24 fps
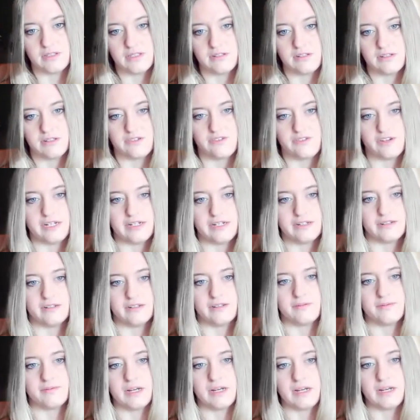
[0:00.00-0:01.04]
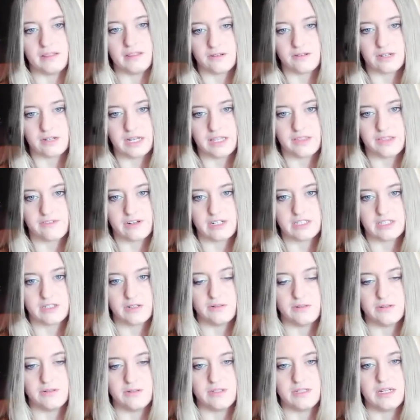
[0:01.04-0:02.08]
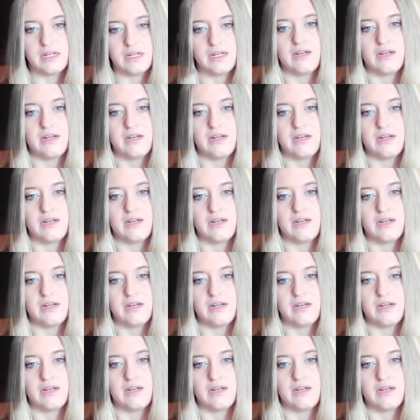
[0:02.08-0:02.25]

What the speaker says: So a greater alerting threshold